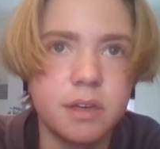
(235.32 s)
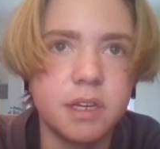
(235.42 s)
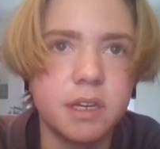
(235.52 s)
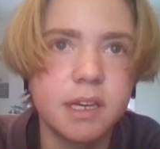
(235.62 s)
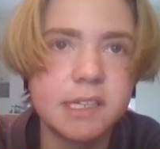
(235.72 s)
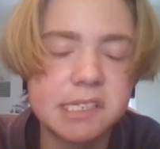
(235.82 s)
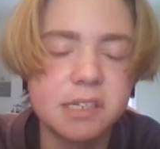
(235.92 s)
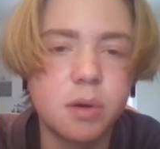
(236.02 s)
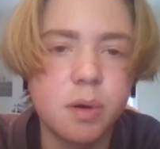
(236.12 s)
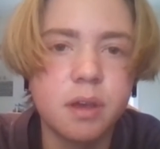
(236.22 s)
It gets
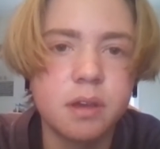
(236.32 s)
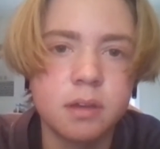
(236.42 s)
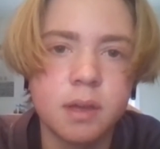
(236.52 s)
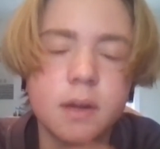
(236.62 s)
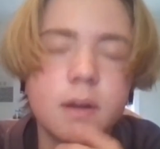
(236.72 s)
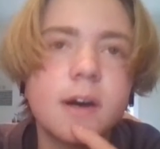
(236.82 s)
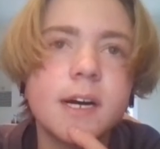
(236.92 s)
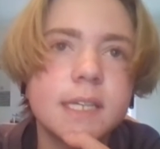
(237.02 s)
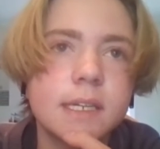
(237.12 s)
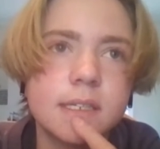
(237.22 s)
annoying
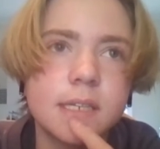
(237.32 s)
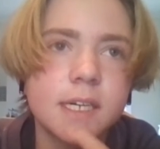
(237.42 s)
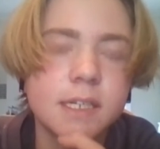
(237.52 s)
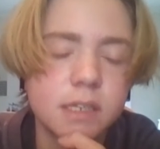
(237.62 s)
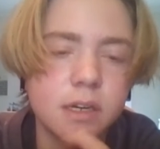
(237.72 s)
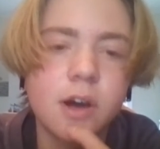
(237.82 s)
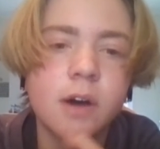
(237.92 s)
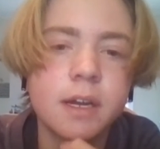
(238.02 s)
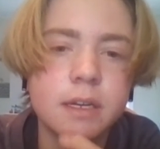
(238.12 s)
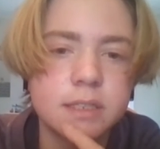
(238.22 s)
at
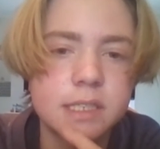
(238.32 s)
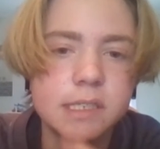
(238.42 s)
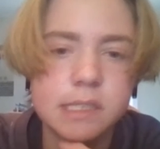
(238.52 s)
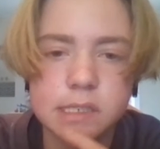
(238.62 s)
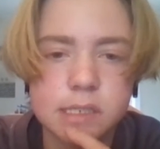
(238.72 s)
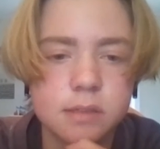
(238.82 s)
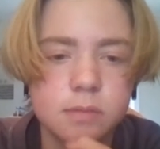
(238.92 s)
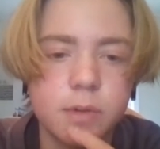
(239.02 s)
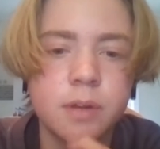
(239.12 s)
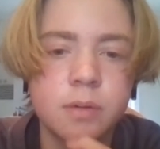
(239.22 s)
night. It's
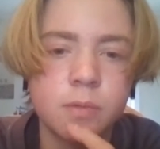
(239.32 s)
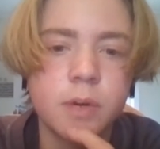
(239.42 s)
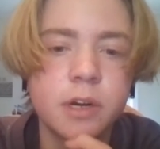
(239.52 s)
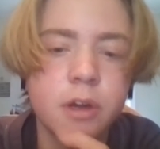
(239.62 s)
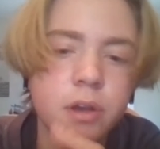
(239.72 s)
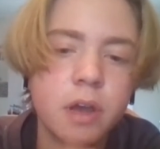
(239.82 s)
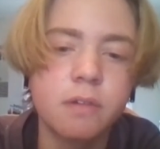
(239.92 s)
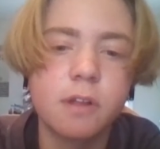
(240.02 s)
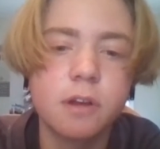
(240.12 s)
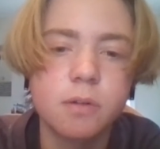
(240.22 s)
when I do
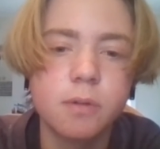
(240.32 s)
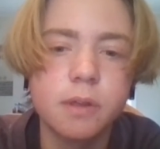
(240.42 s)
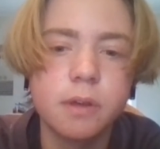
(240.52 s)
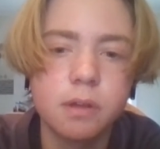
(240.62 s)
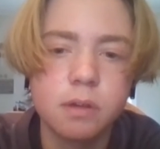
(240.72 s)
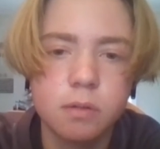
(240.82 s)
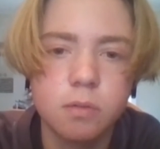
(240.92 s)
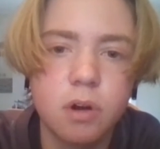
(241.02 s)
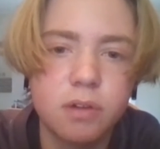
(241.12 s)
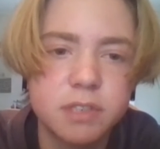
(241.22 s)
have like a really
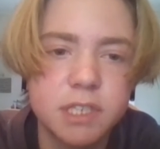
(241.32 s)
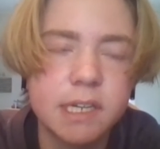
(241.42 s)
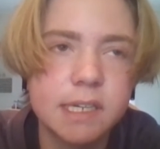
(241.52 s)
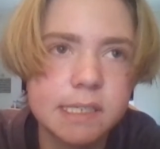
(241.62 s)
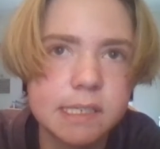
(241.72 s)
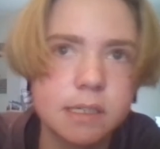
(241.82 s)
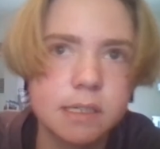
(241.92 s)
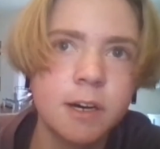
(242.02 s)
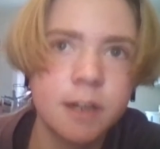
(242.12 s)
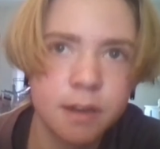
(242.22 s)
rough chest,
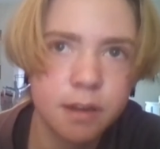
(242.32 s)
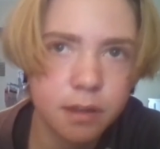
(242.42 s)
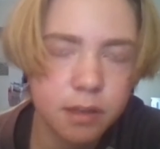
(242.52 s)
I